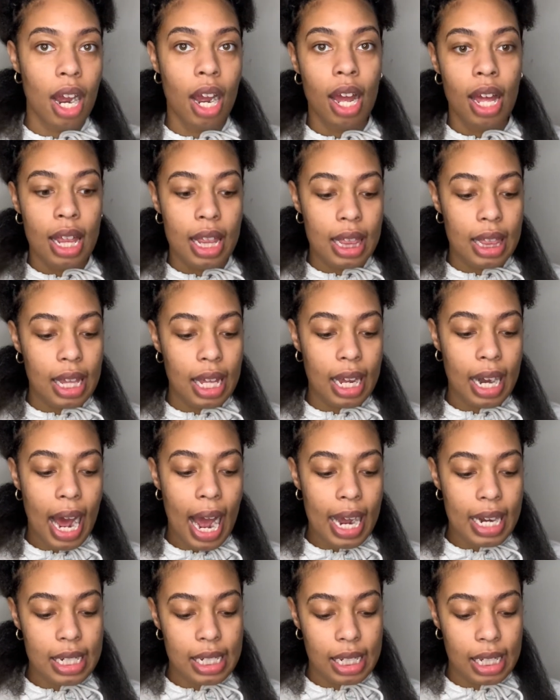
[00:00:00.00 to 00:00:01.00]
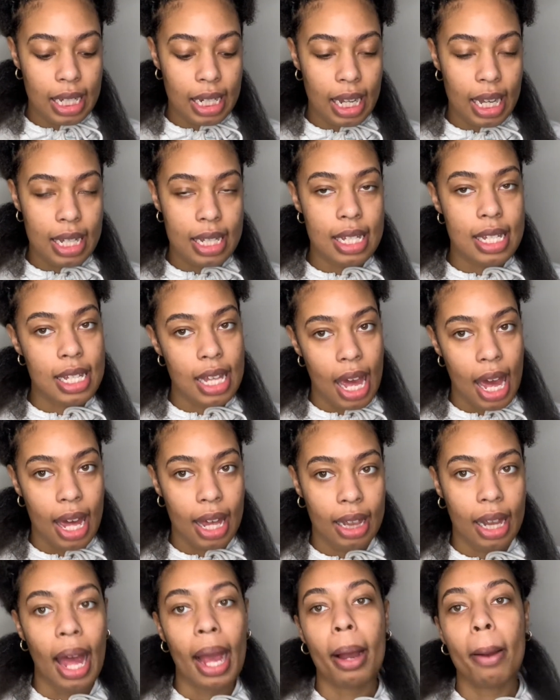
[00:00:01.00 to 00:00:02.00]
than I did in,
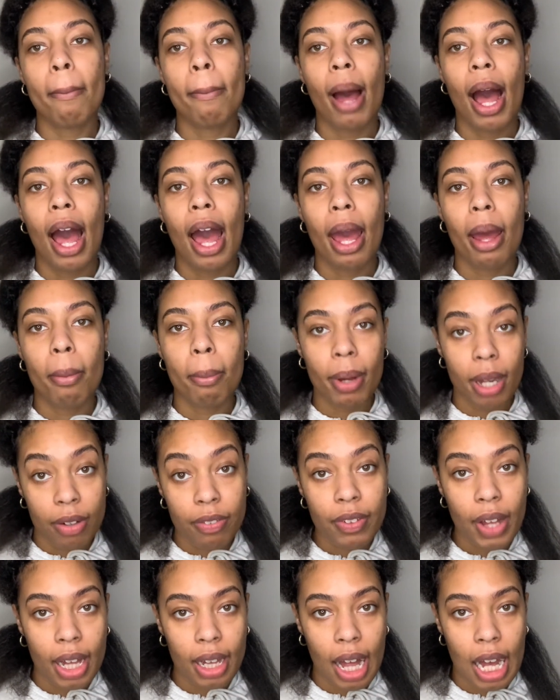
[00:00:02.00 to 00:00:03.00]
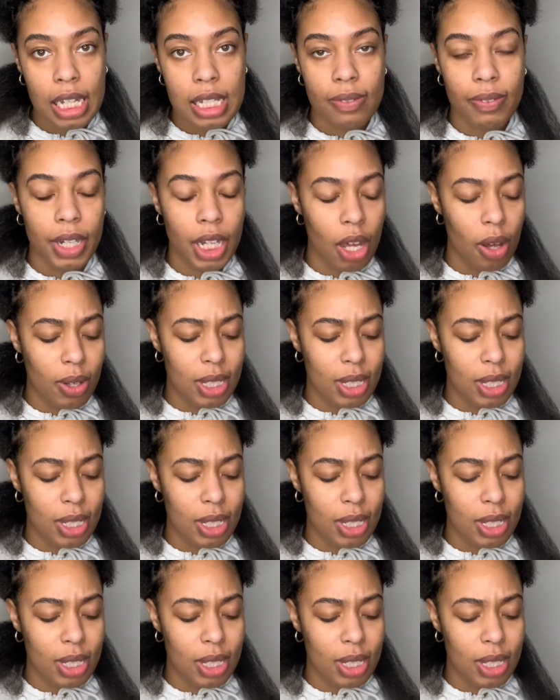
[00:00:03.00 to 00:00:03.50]
say, like my butterfly locks video.